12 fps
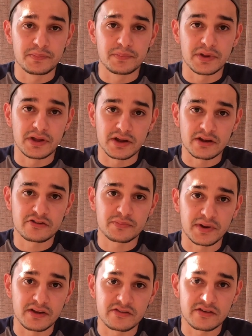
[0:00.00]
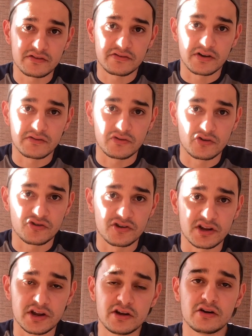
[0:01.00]
being expensive,
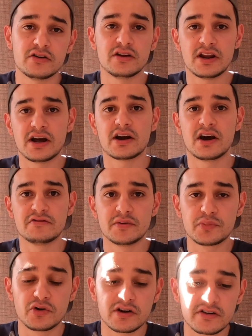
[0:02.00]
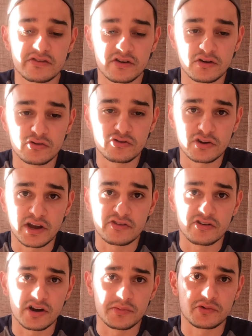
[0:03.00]
unfortunately. Like other products are also
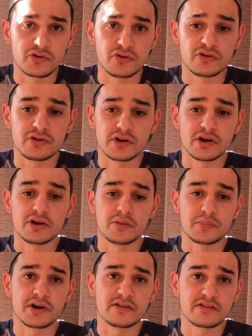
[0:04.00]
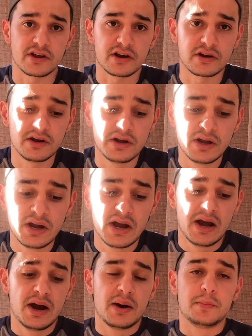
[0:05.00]
catching up to the price tag.
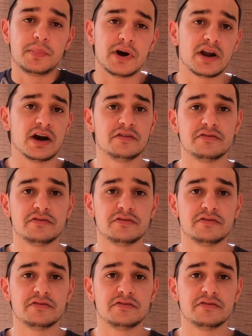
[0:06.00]
But I